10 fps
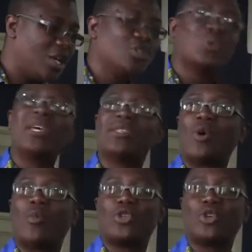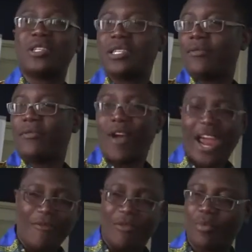So there's opportunity for
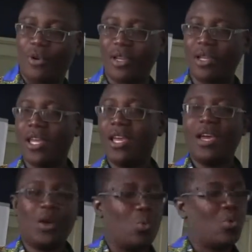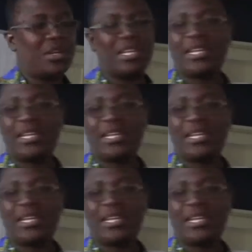everybody. What